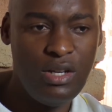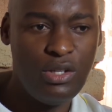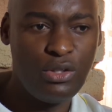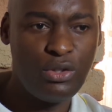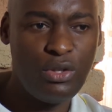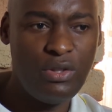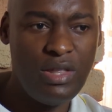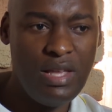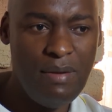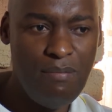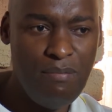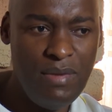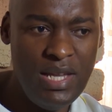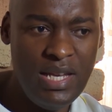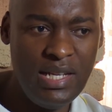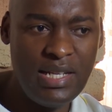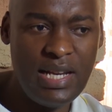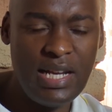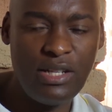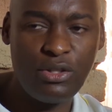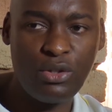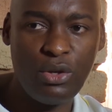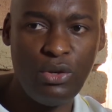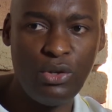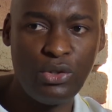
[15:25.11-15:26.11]
So the
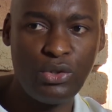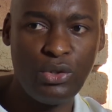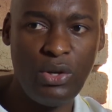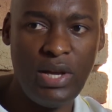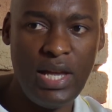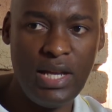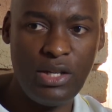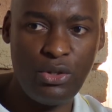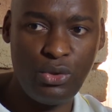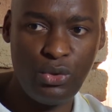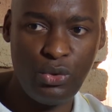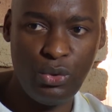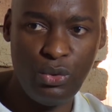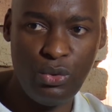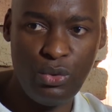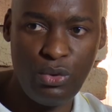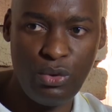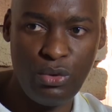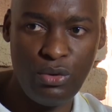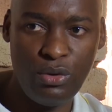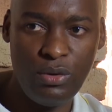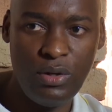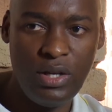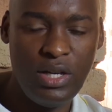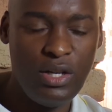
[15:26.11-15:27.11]
media is also a
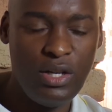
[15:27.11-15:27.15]
tool